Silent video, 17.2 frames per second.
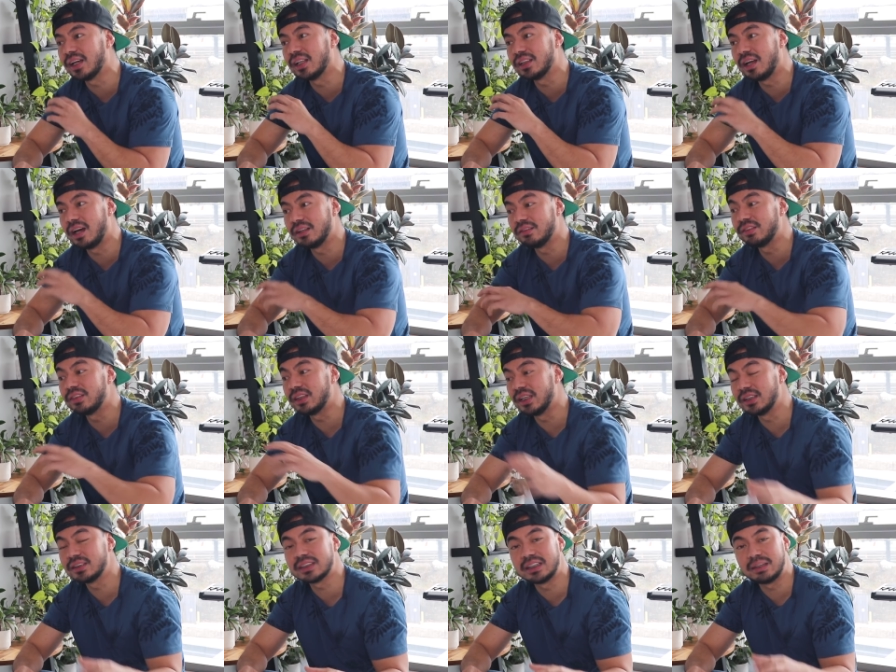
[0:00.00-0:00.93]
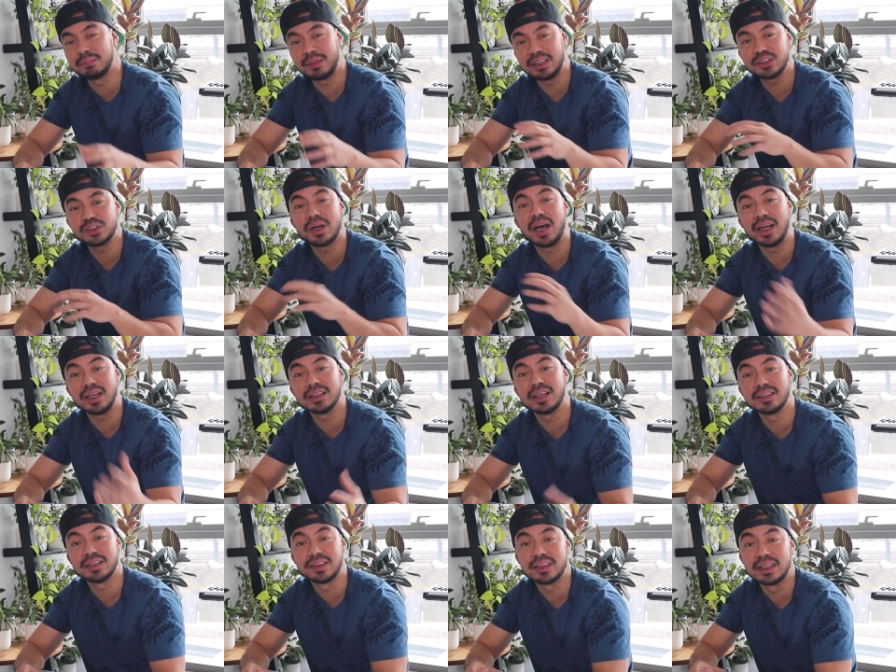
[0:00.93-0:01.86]
a lot of things and I may try a
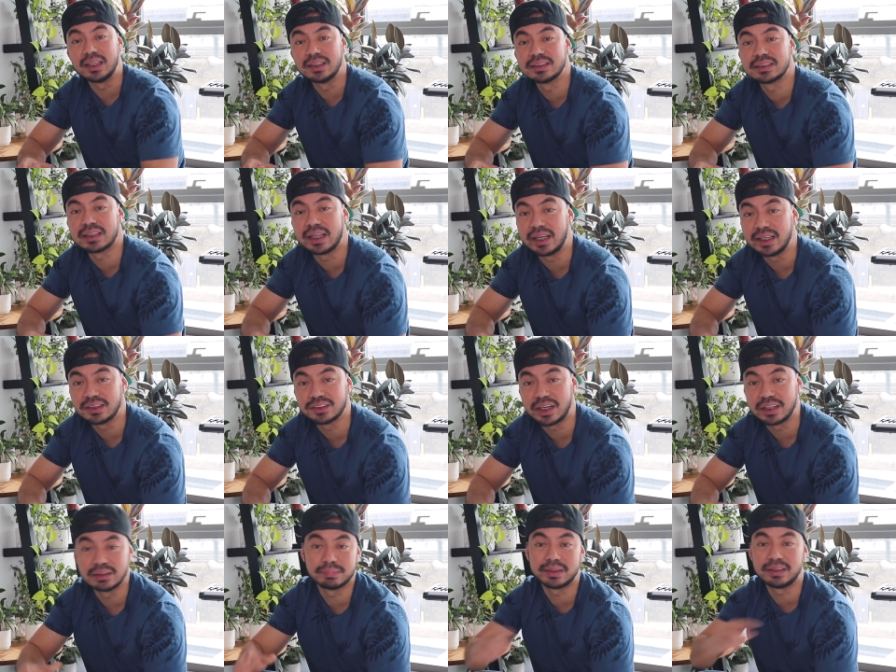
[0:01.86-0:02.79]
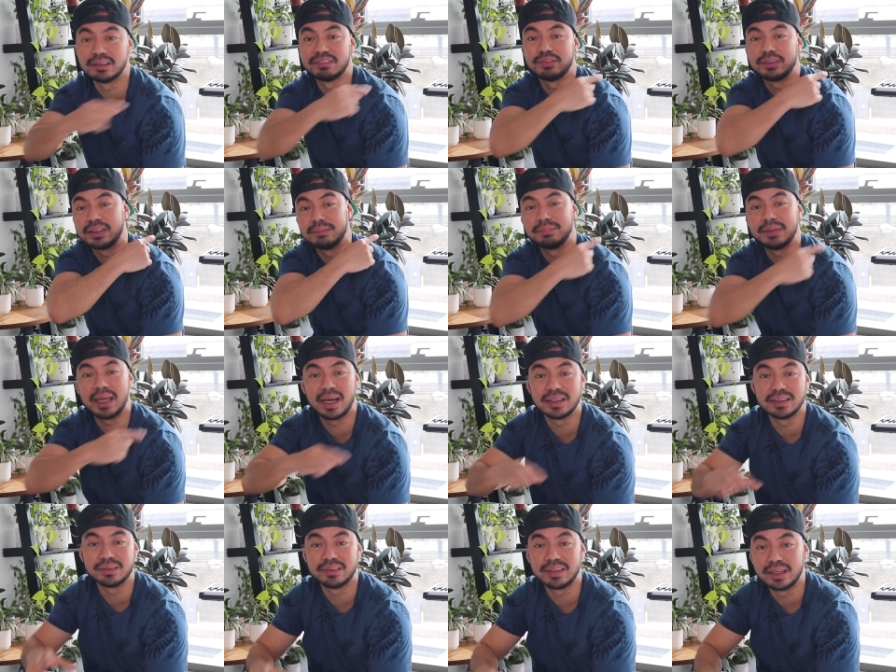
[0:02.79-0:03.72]
lot of things like trying to play the freaking
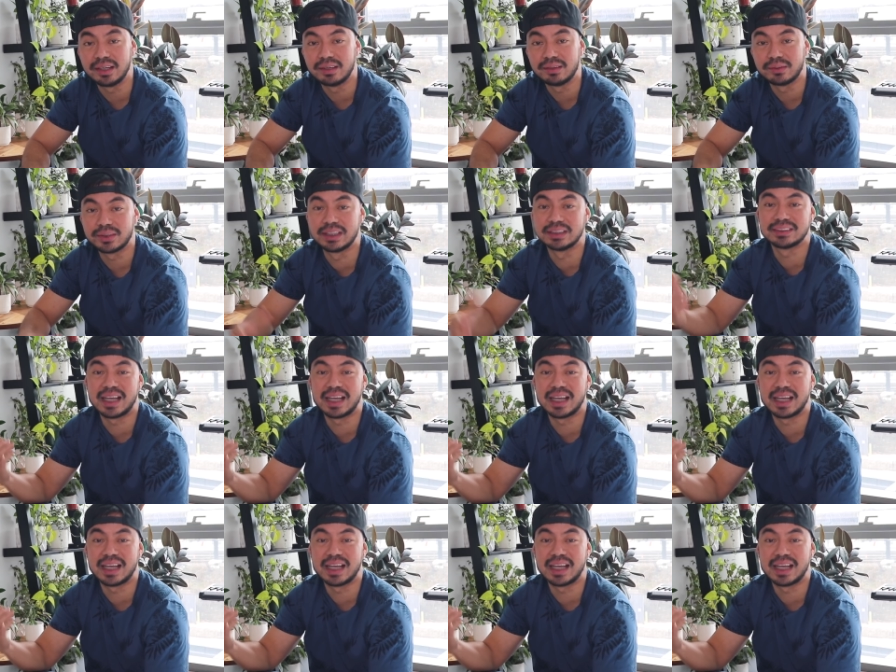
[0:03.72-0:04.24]
piano there or the